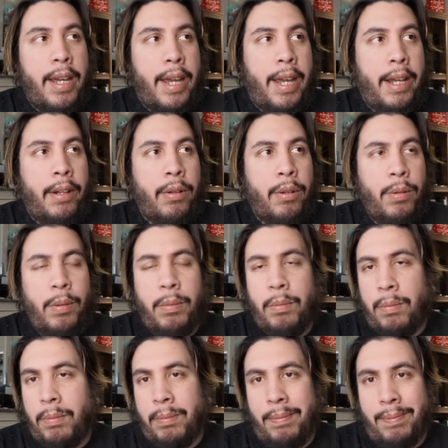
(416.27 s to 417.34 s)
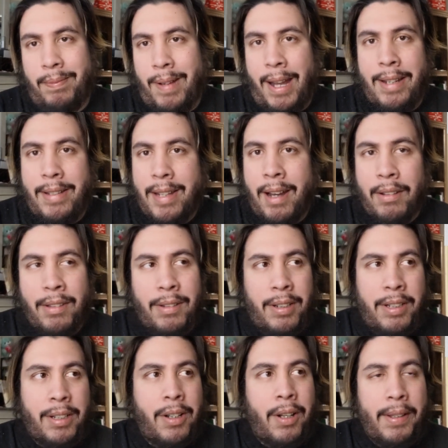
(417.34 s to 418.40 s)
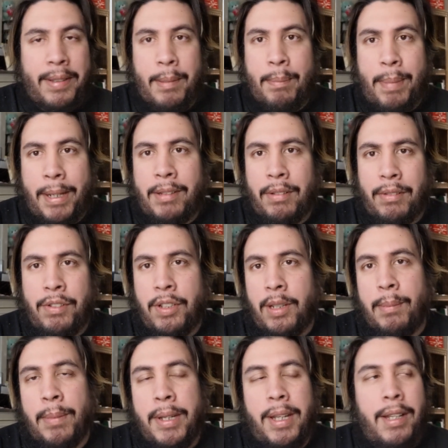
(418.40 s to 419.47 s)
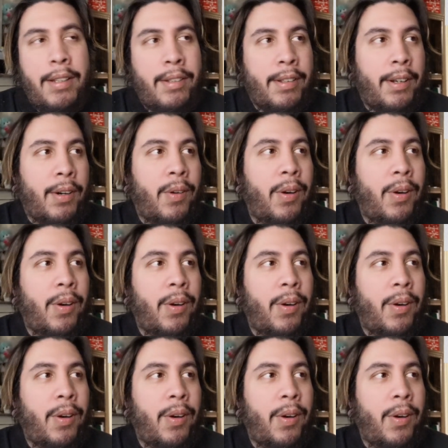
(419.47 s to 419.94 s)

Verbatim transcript: and who I doubt they're going to call it the Pixel chip. So,